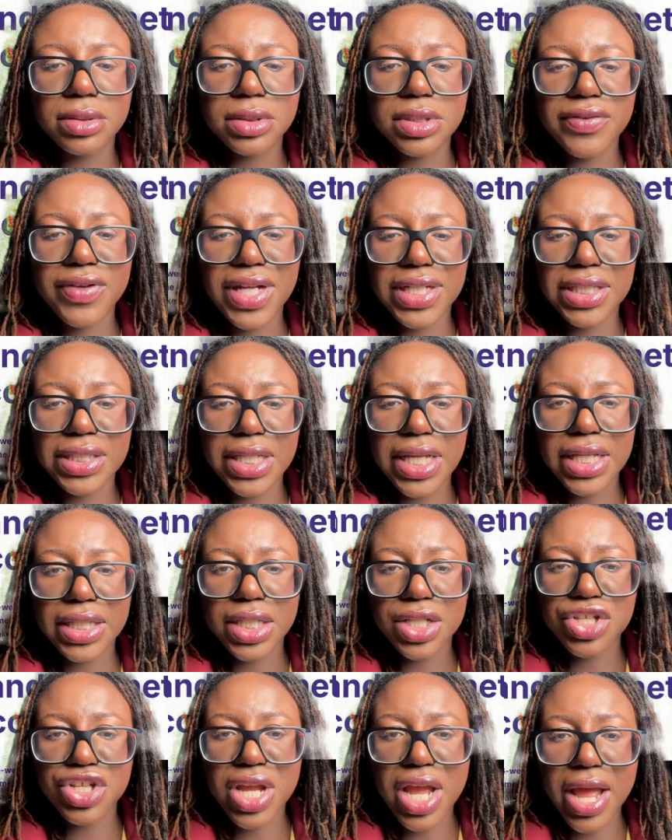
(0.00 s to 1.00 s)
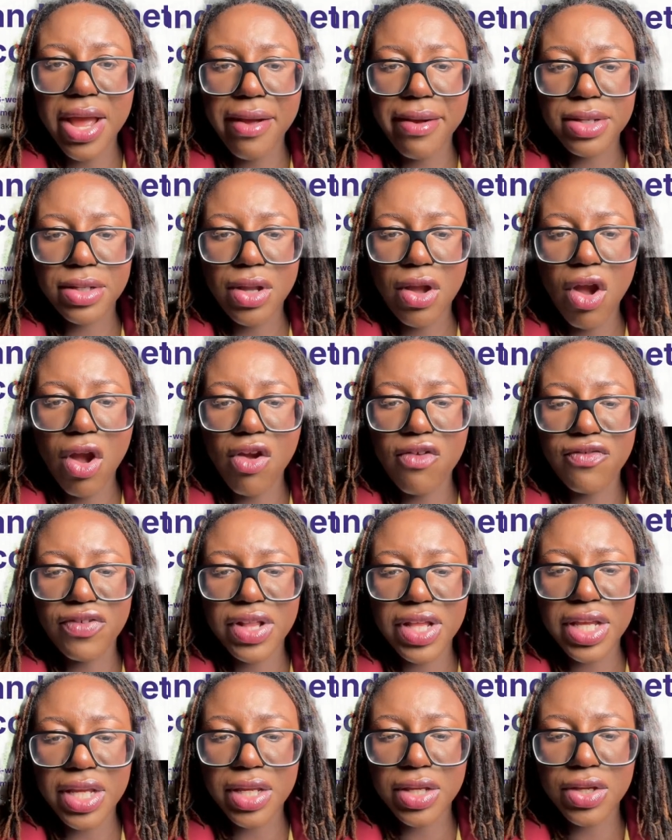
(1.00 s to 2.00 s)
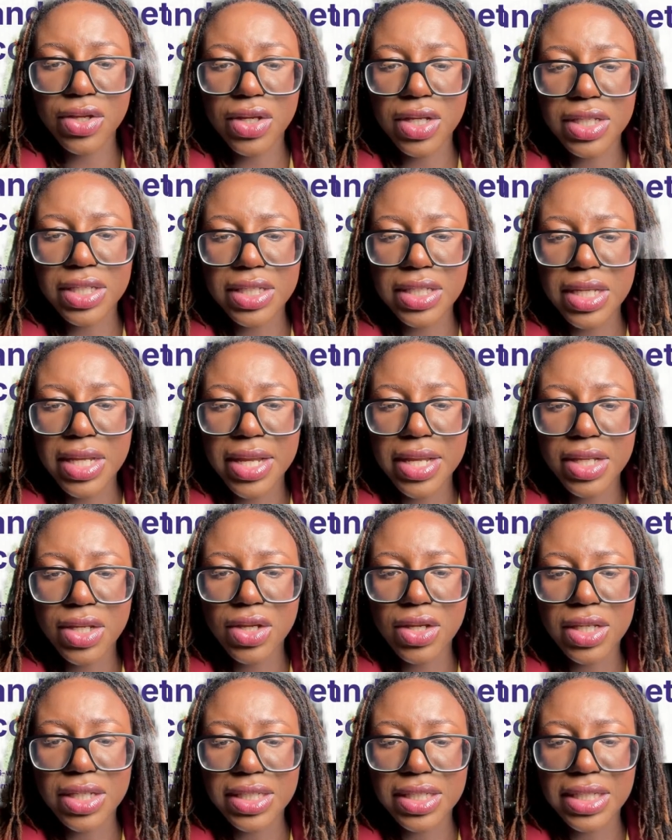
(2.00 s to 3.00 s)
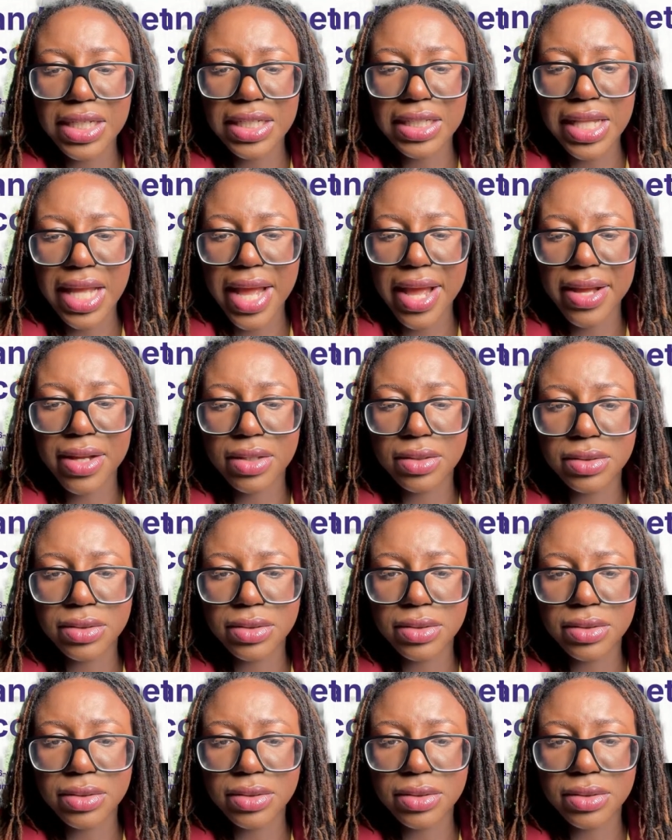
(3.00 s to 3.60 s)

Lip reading: I've added it in the chat. So hopefully you can see that.